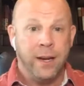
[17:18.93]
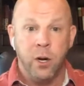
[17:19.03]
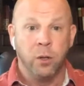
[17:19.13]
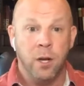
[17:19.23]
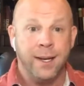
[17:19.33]

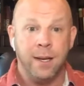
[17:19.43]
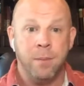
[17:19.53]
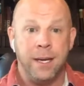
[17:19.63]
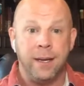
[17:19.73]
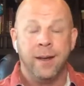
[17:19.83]
You're looking at
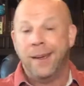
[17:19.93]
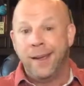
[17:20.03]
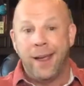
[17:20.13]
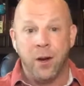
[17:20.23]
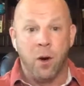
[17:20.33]
me
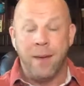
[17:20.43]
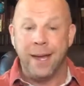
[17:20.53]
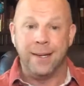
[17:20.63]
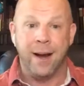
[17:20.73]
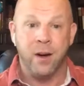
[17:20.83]
and you're going,
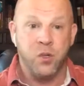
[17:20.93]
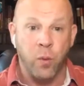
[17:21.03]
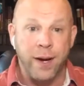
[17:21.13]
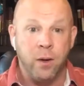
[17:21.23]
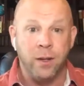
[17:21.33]
man, Darin's
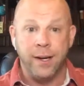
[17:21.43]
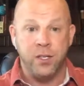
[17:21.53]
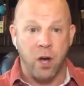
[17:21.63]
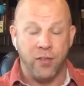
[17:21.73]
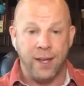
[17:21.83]
real and he's
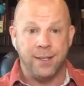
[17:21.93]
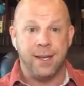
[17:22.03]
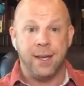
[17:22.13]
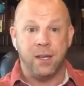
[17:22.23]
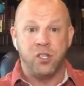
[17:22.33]

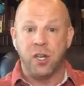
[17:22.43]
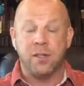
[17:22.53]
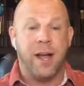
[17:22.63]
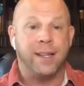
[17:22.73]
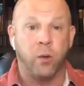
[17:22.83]
authentic. He's just
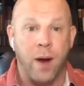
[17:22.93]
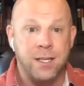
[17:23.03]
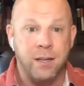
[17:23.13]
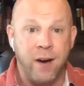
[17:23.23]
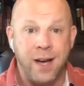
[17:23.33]
like the
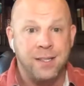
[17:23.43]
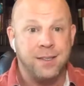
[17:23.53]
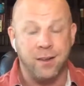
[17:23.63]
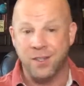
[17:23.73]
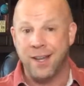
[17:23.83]
rest of us.
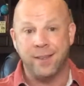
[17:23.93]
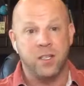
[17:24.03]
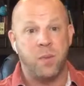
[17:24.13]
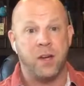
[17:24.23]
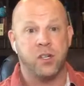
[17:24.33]
There's nothing
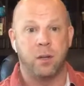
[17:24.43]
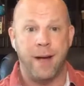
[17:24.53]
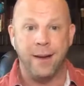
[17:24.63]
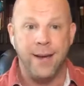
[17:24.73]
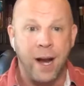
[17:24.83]
special
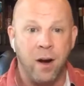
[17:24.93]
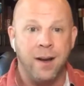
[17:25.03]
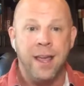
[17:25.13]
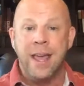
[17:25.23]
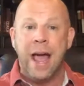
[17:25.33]
about Darin.
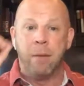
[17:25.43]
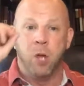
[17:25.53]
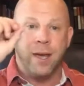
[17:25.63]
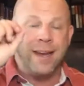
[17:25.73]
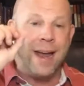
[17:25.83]
I'm
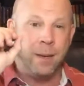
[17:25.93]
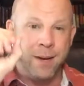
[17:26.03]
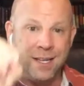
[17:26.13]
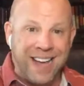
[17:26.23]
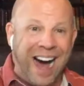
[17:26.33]
looking at him in
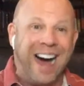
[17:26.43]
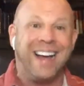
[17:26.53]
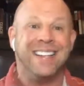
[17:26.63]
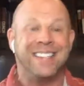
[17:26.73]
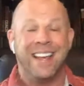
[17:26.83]
his
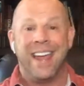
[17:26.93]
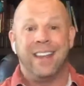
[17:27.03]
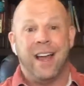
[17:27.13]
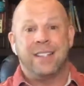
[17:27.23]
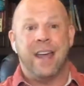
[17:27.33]
eyes. He
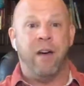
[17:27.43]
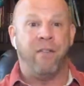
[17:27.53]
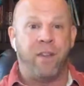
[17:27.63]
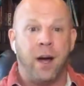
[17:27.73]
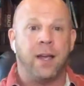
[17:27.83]
likes to have
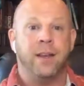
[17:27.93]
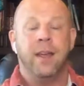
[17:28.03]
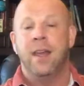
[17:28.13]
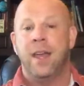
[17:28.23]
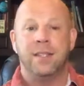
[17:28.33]
fun.
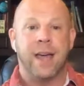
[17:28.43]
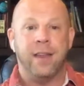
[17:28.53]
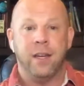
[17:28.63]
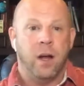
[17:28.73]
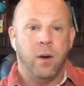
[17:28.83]
He's got,
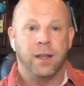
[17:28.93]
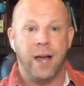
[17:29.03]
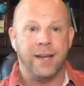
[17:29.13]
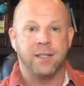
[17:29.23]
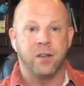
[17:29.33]
he
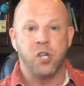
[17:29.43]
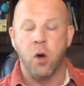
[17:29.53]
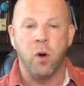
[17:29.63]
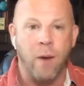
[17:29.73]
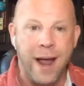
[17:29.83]
likes to
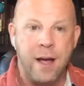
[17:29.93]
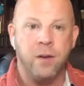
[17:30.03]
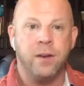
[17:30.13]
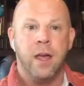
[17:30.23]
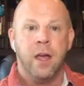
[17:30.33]
joke around.